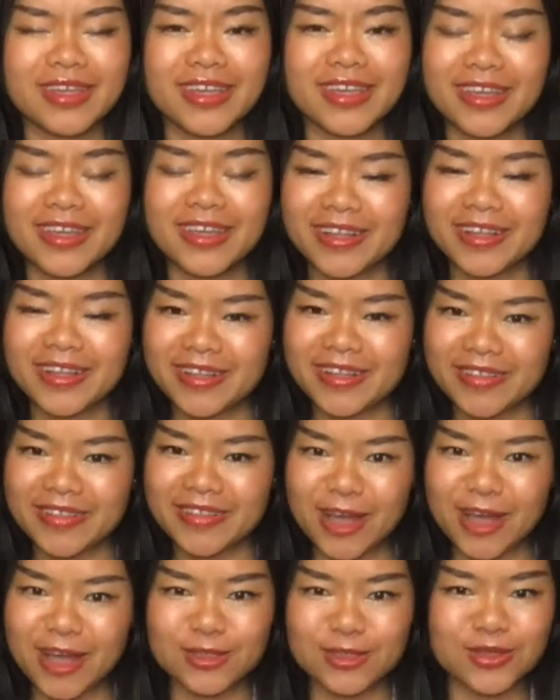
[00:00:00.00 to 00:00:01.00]
How do
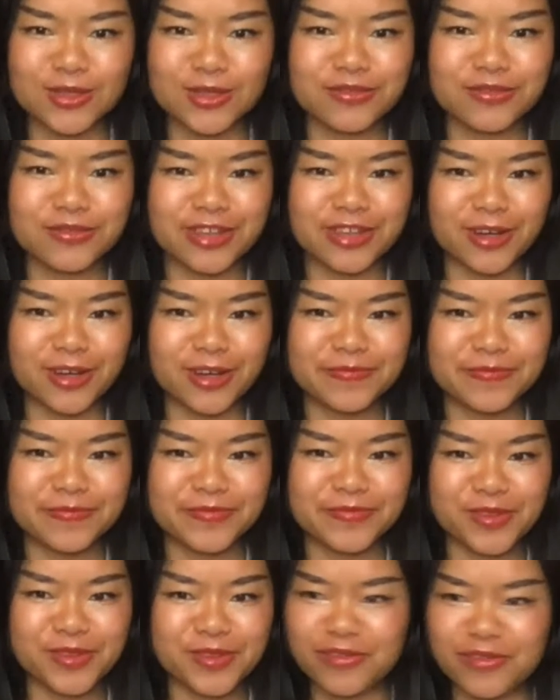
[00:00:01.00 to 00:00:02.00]
you feel? You
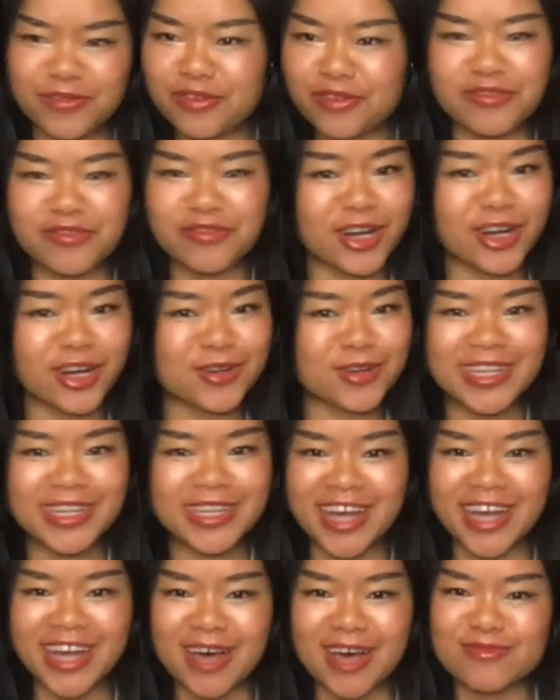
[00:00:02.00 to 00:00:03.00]
feel very calm,
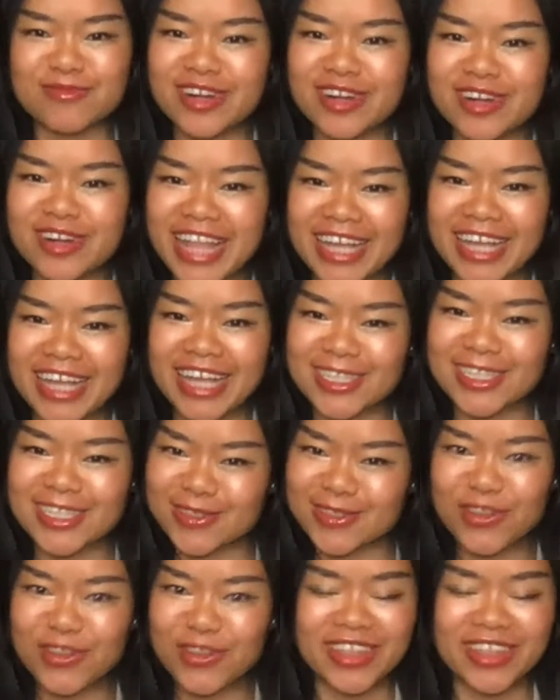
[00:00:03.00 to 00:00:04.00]
relaxed,
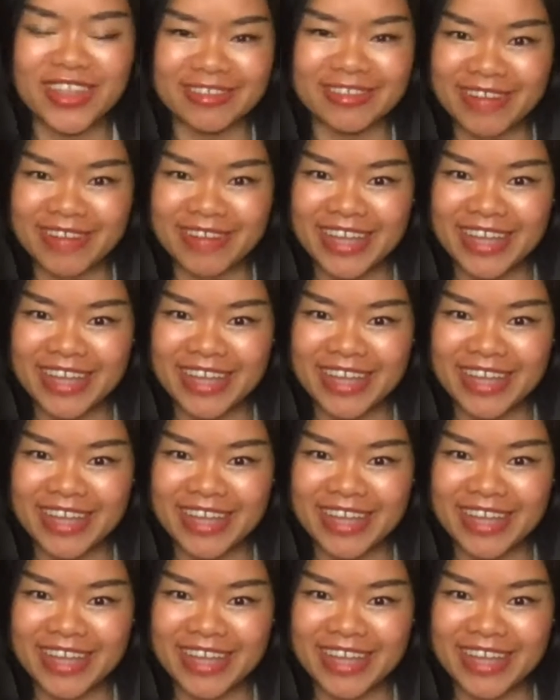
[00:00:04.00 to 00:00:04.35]
soothing, right?